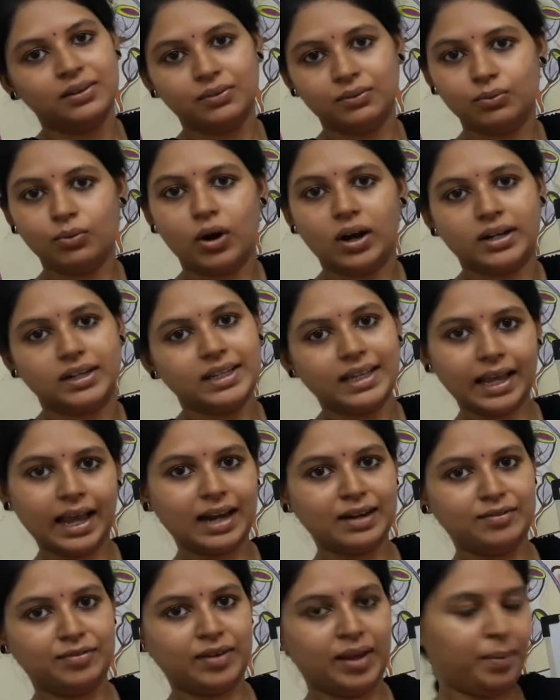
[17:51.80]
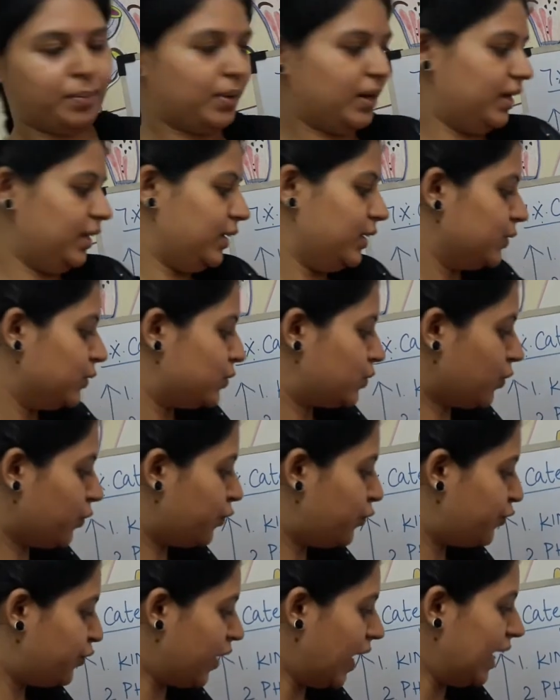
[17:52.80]
what? Cat family. So
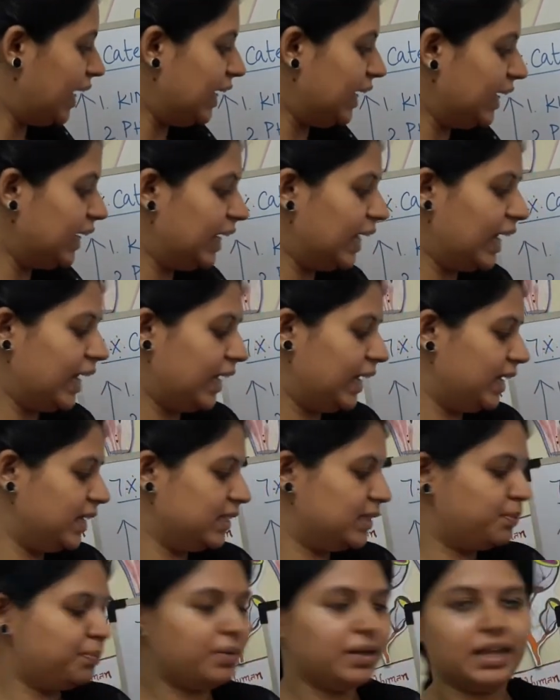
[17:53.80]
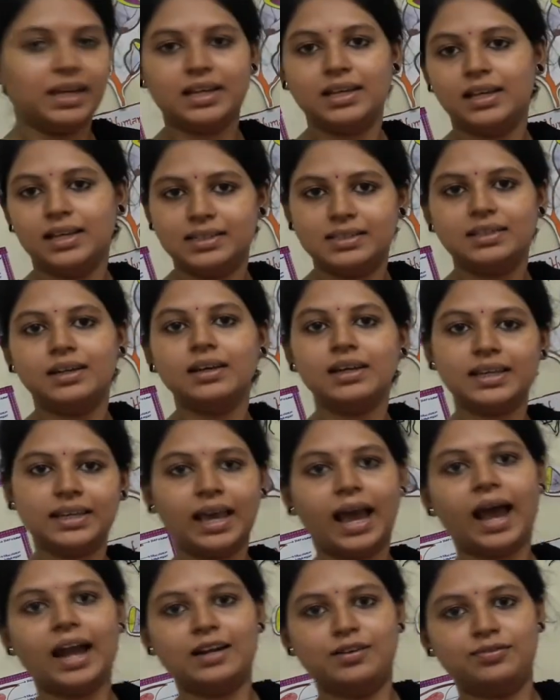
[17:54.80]
Felidae is a
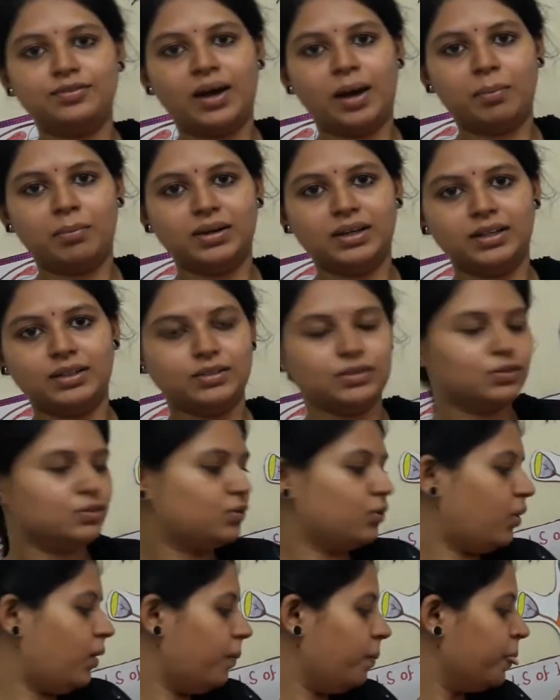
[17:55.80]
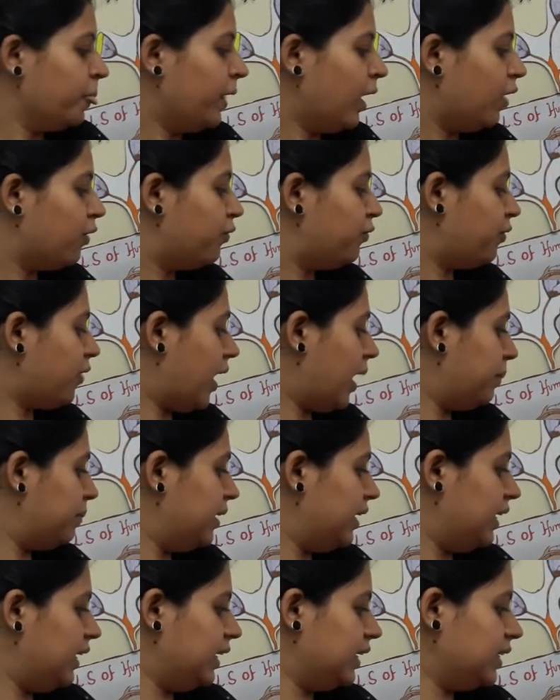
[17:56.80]
cat family. So
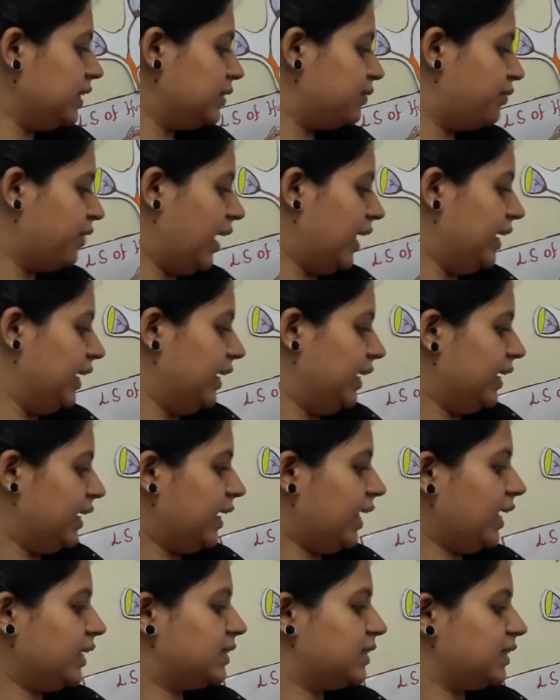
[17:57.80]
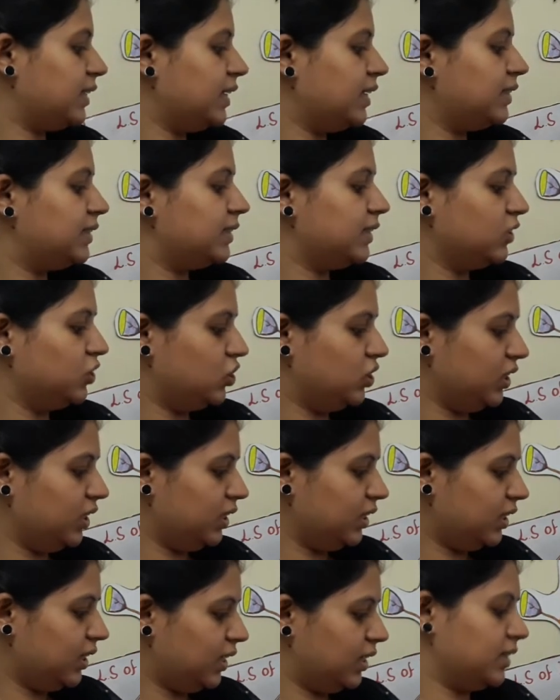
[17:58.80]
family is Felidae. Next is
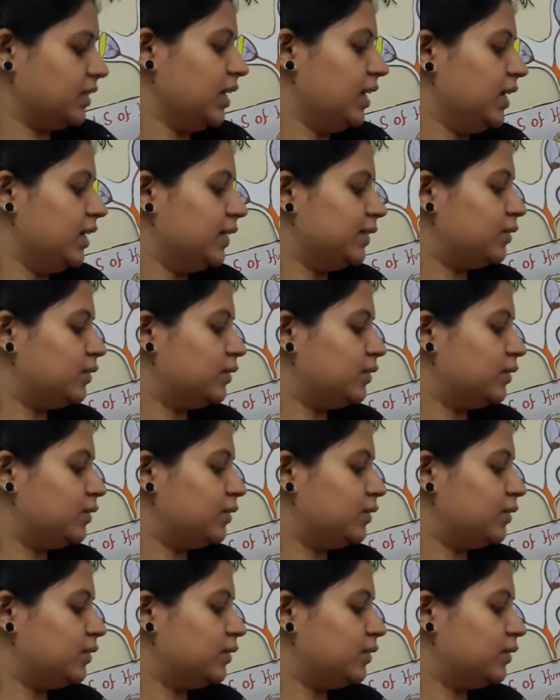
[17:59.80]
genus.